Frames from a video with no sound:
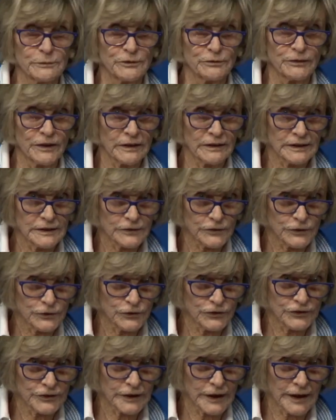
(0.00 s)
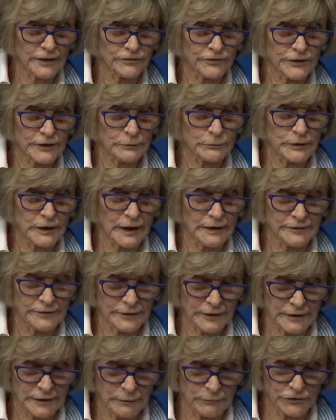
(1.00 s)
was very enthusiastic when I
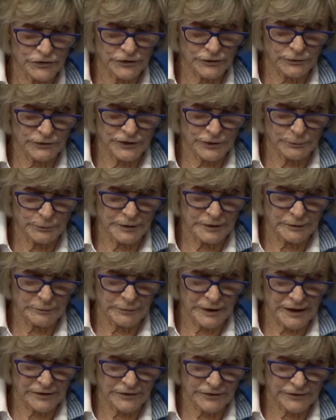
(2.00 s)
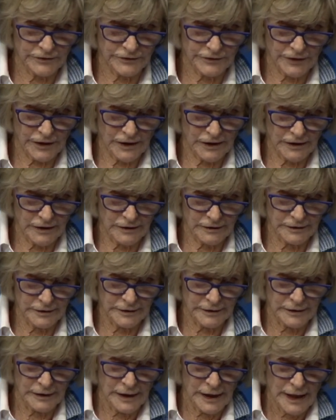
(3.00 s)
said I was going to be an ambassador to Ireland.
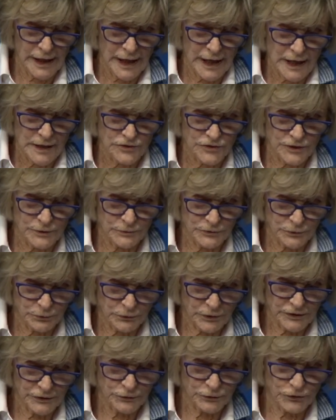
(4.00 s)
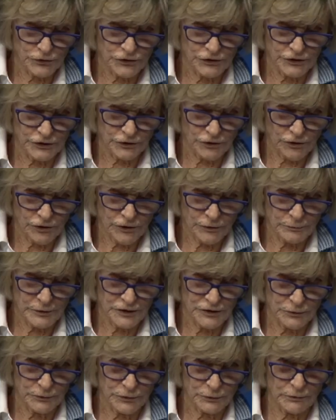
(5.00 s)
She was wonderful. She called me.
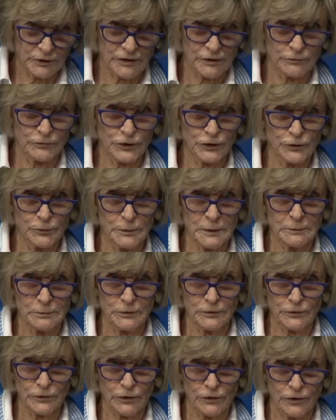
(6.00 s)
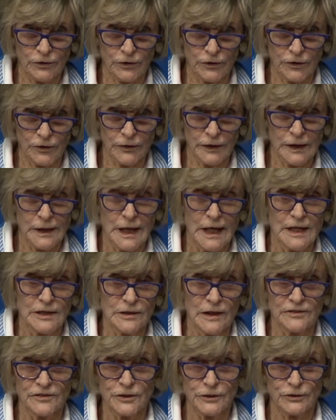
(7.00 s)
She was one of the first people who called.
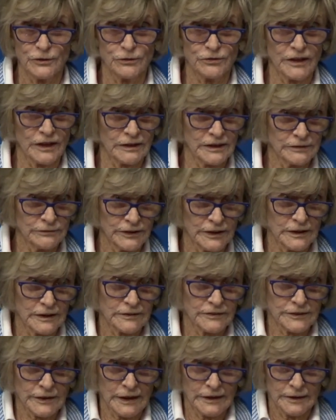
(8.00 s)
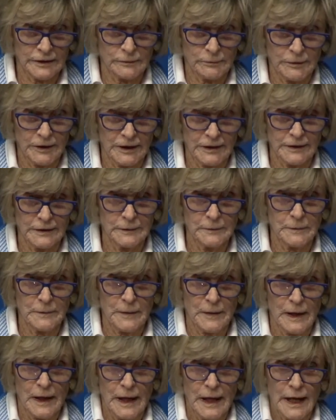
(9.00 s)
And she's very, very excited about it.
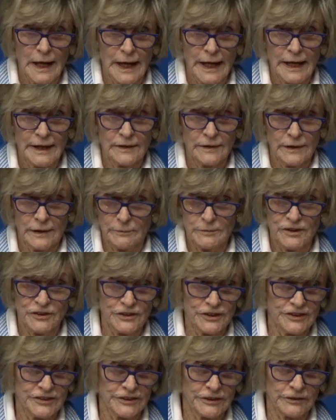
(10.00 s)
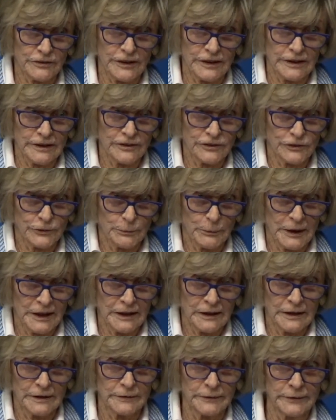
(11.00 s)
And, I mean, she's still there in
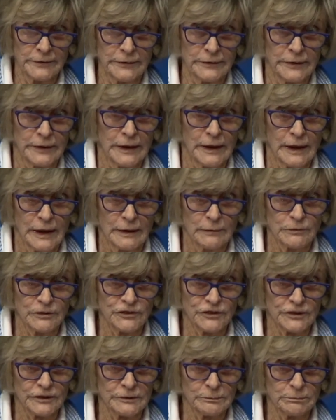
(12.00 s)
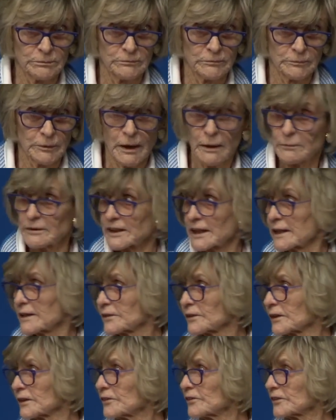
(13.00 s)
Japan, which is probably
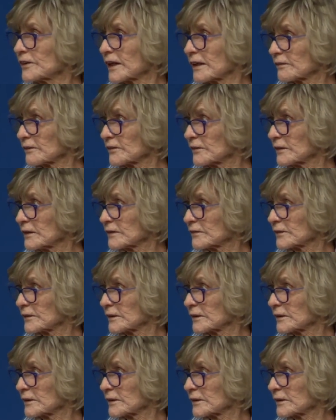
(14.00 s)
8 years now, isn't it?